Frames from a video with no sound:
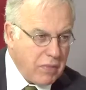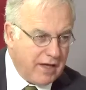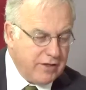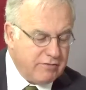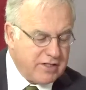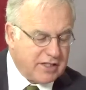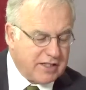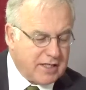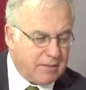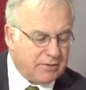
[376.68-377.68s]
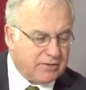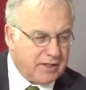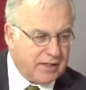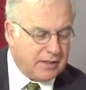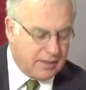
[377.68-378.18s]
And you recently doubled
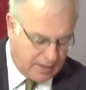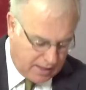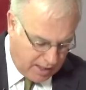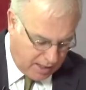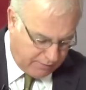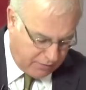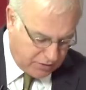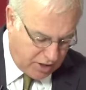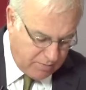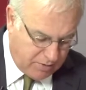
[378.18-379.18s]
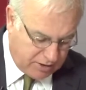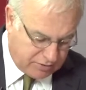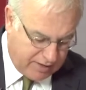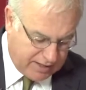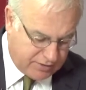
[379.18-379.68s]
the first home buyers
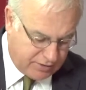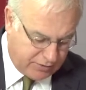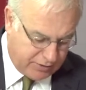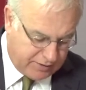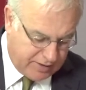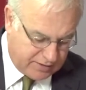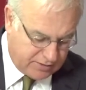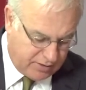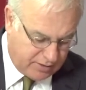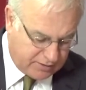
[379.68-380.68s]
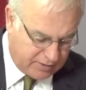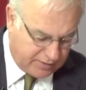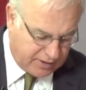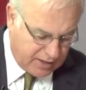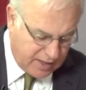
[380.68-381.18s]
grant to $30,000, I
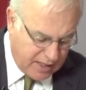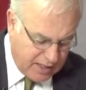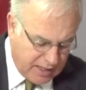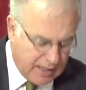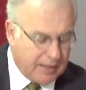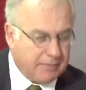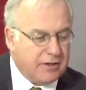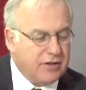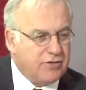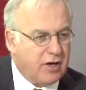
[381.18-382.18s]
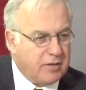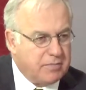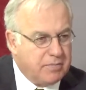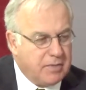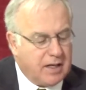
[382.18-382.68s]
think. Are you trying
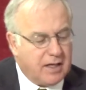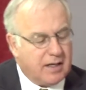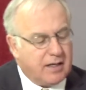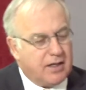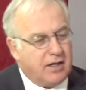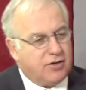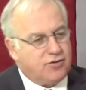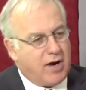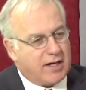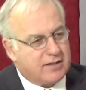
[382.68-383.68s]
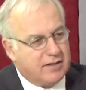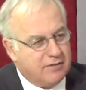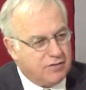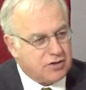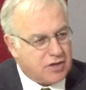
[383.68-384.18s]
to attract
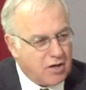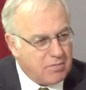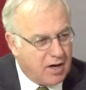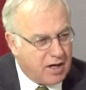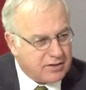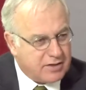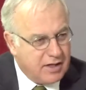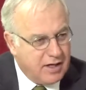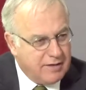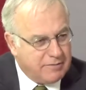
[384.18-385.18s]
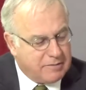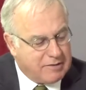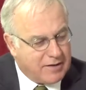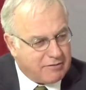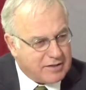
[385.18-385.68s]
first home buyers from
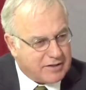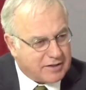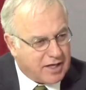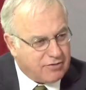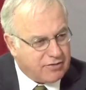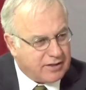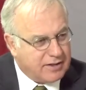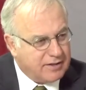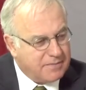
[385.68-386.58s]
around the rest of the country?